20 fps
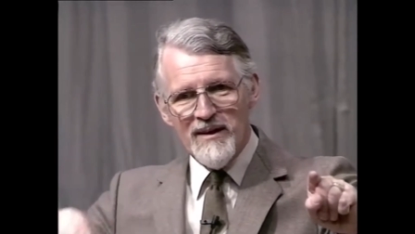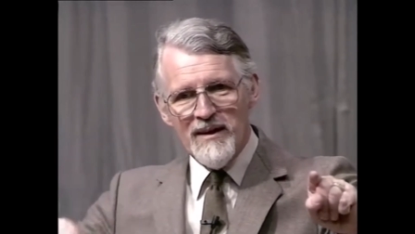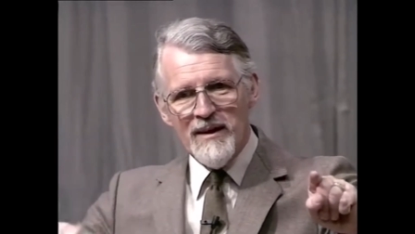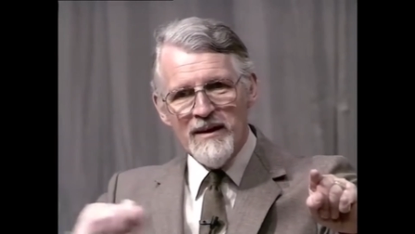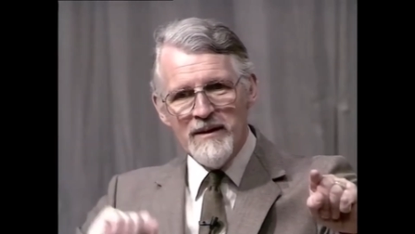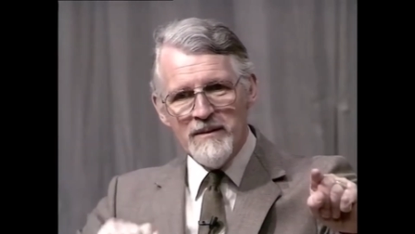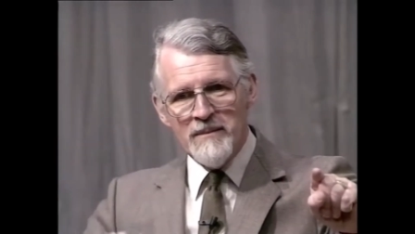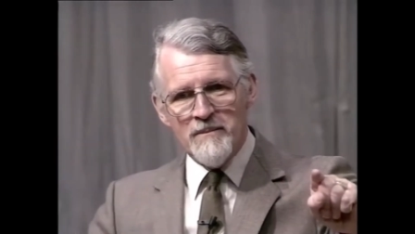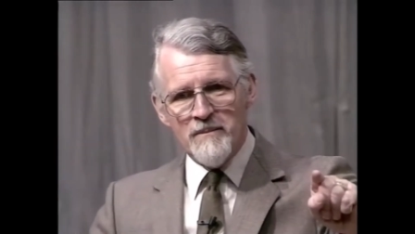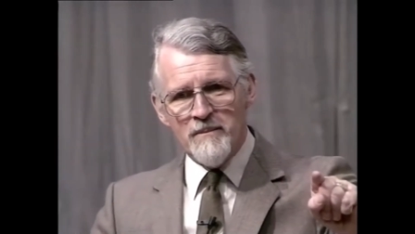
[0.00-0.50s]

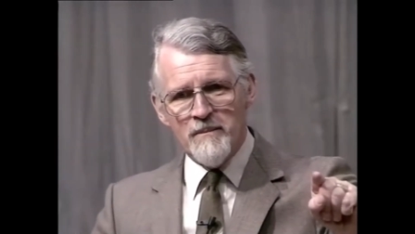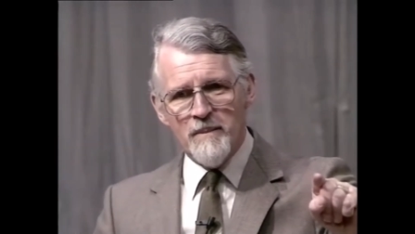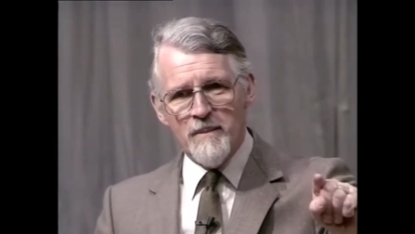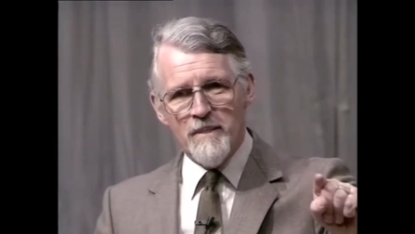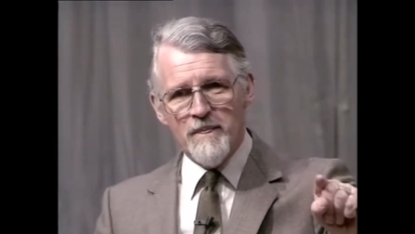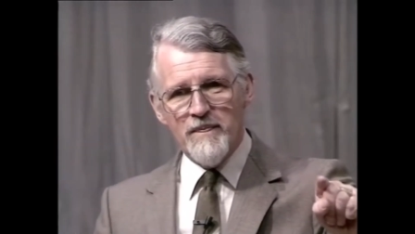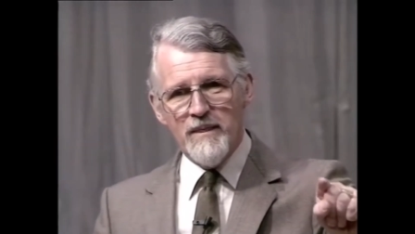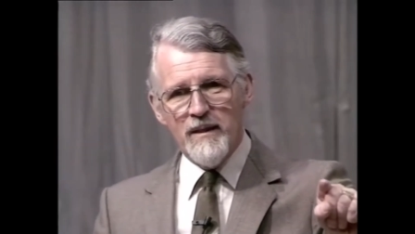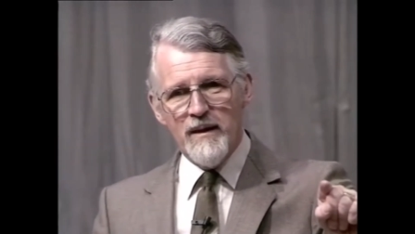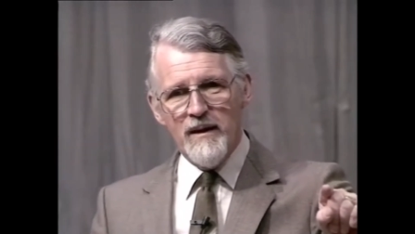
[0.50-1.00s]

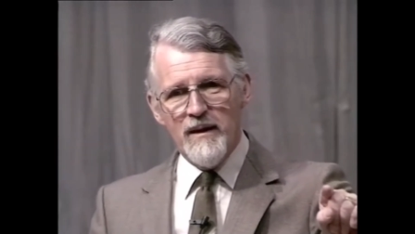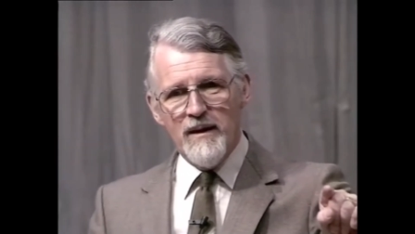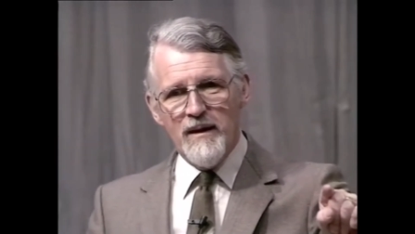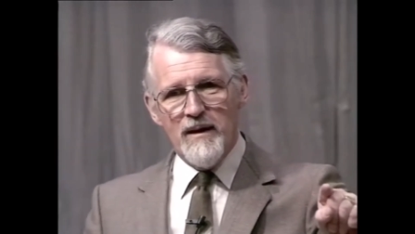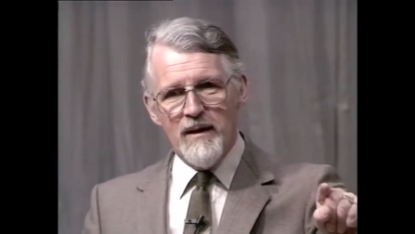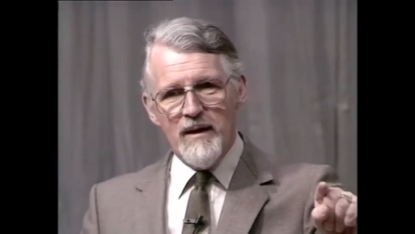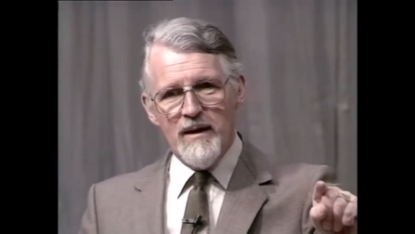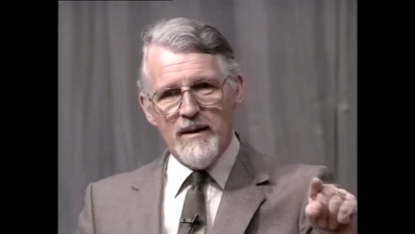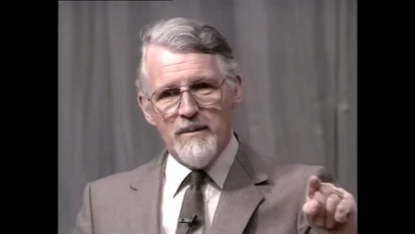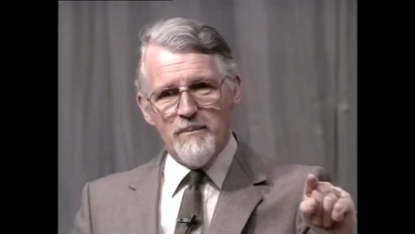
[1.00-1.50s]
in
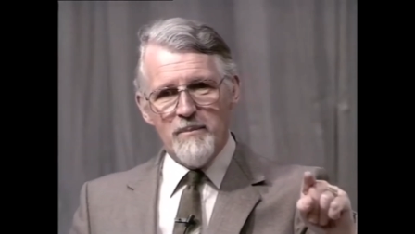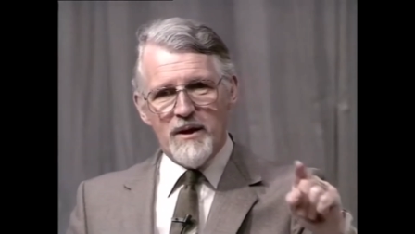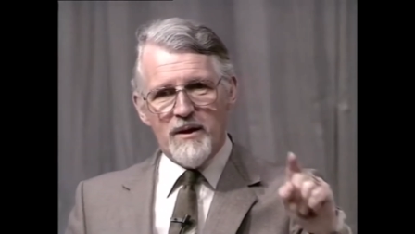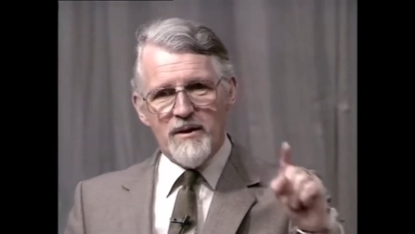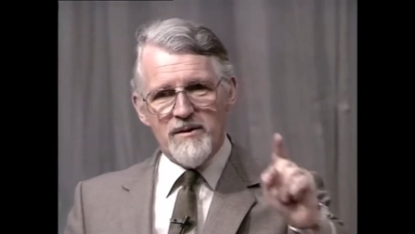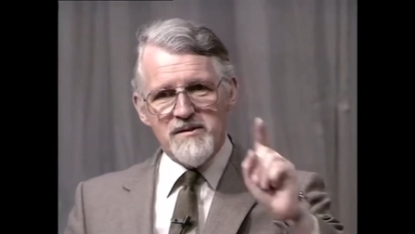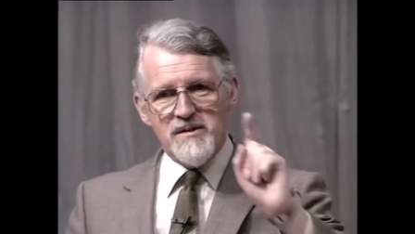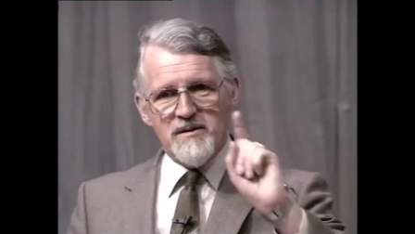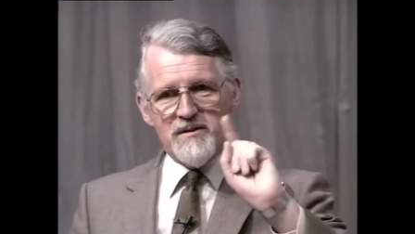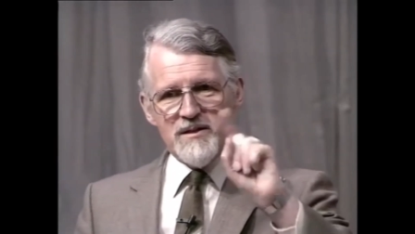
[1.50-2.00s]

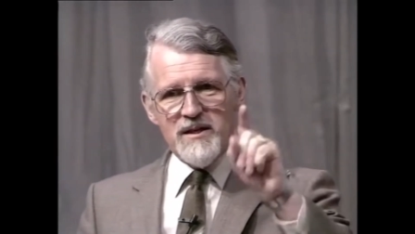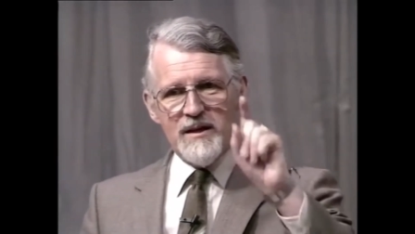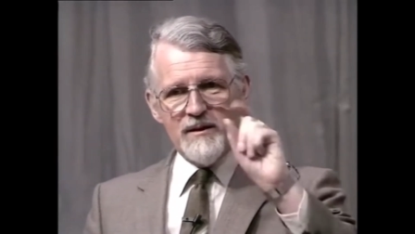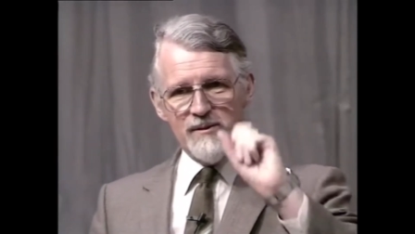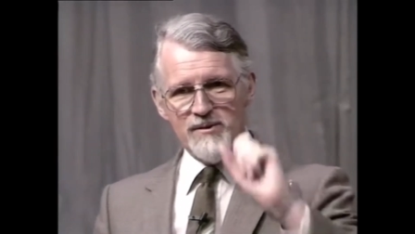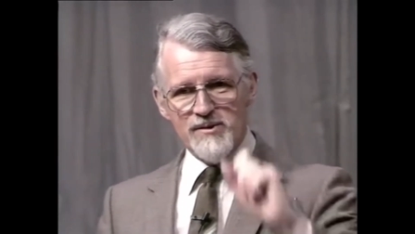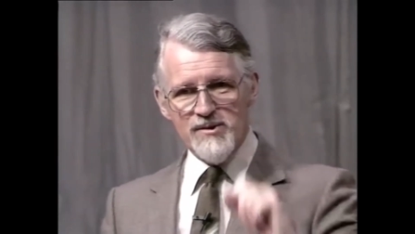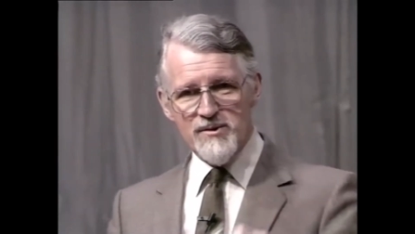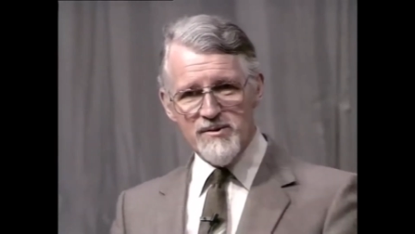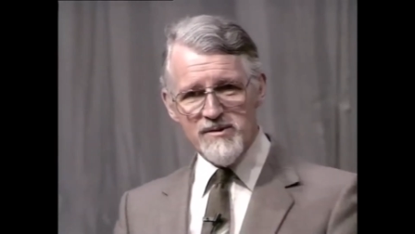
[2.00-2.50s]
because it
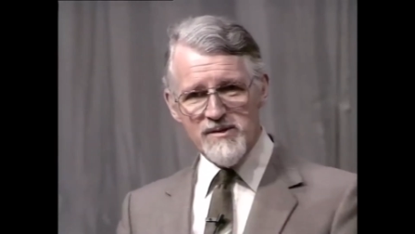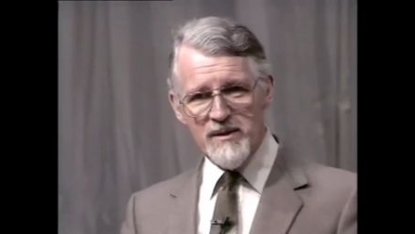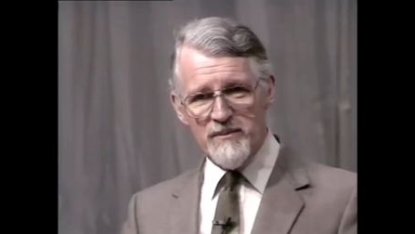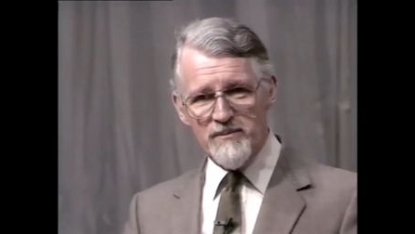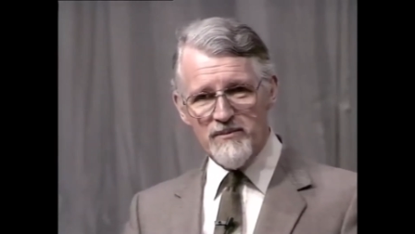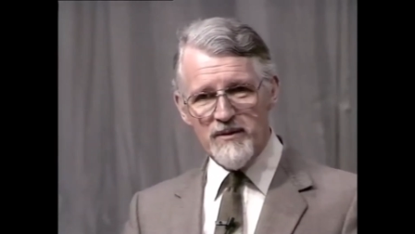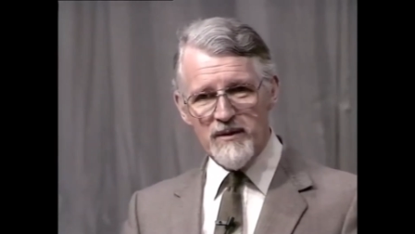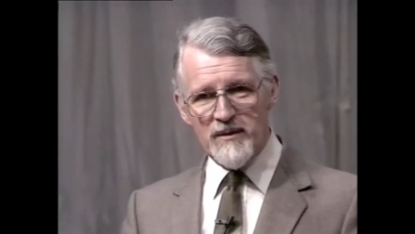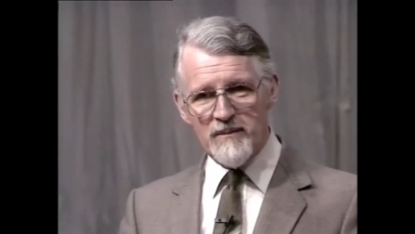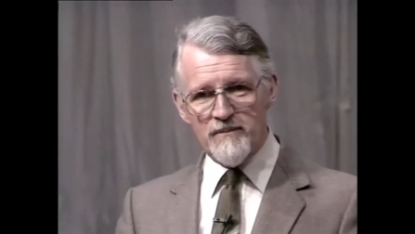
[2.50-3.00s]
tells you
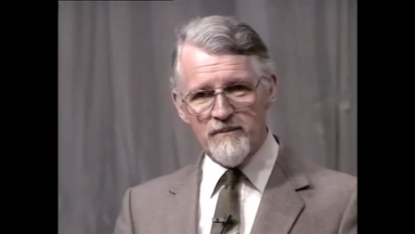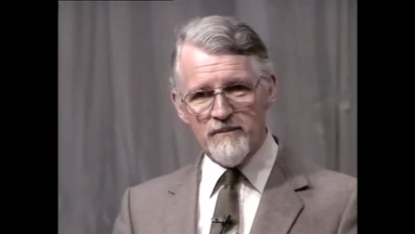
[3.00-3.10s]
something.